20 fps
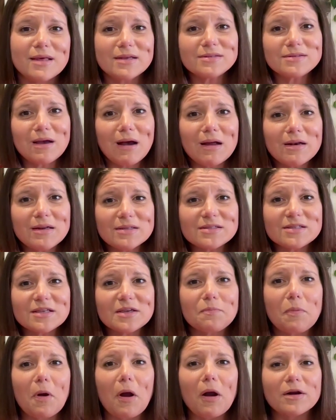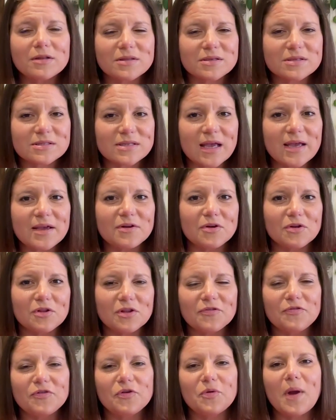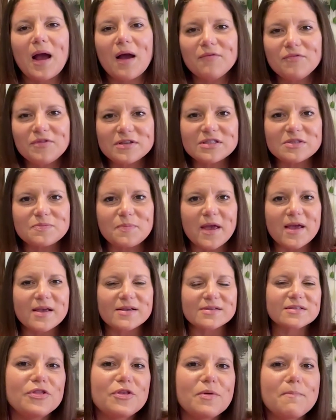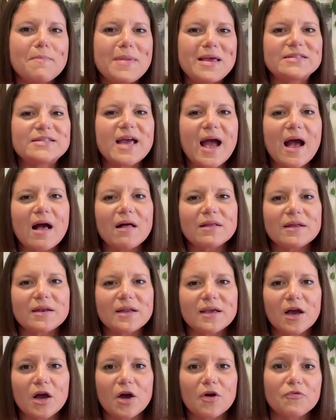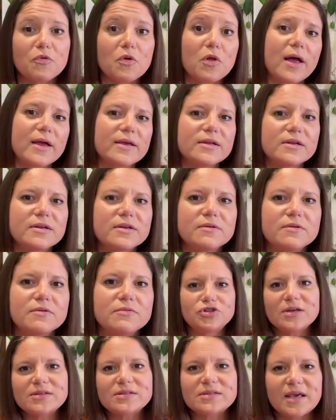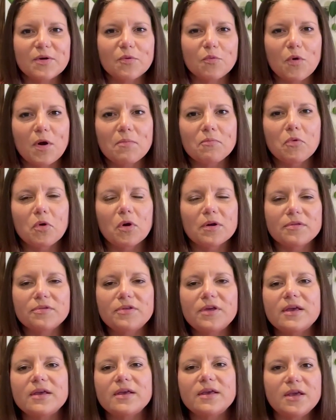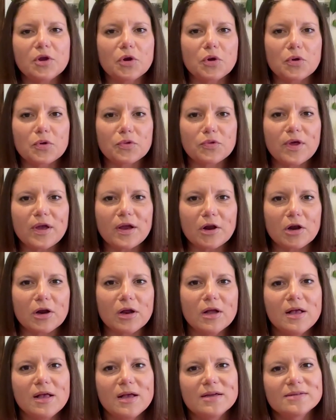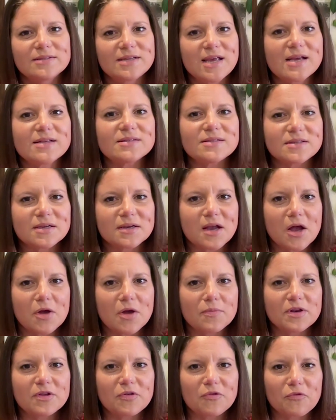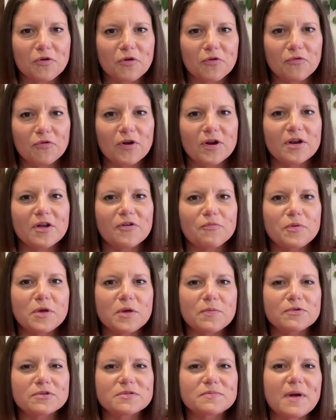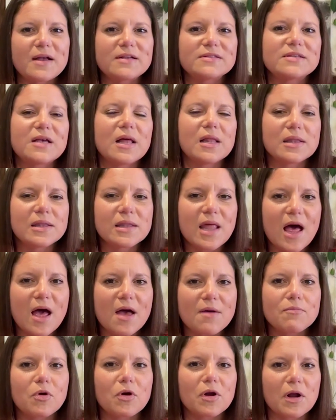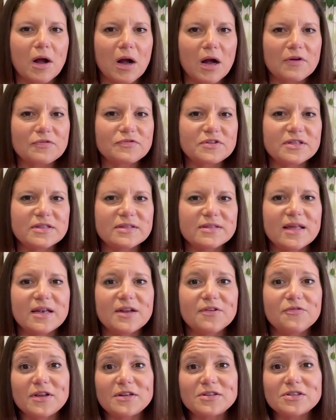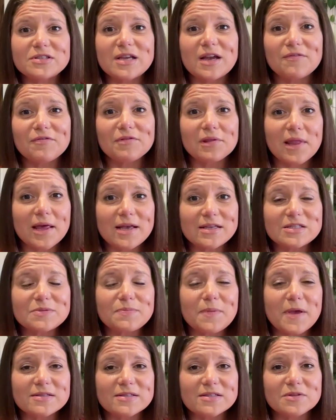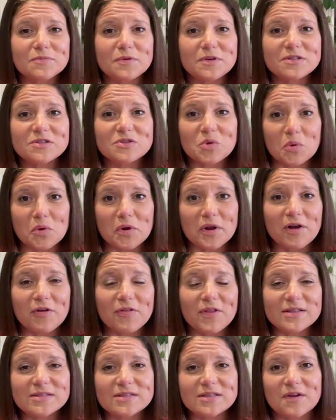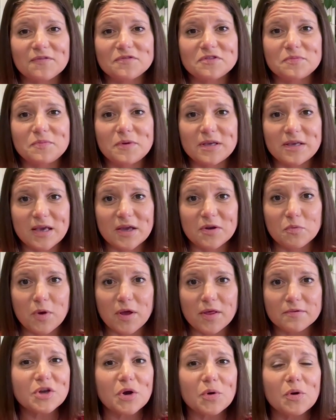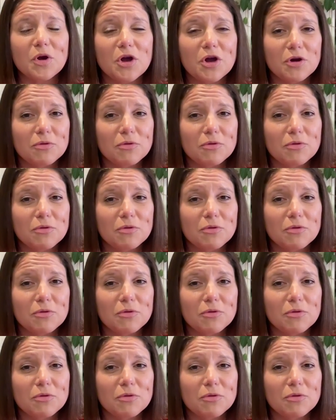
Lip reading: that's honestly part of the cycle. If you have the space, the mentality of, well, I can just get one more thing here or there tends to come into the forefront of people's minds a lot more often than if they just have less space to be storing all that stuff to begin with. So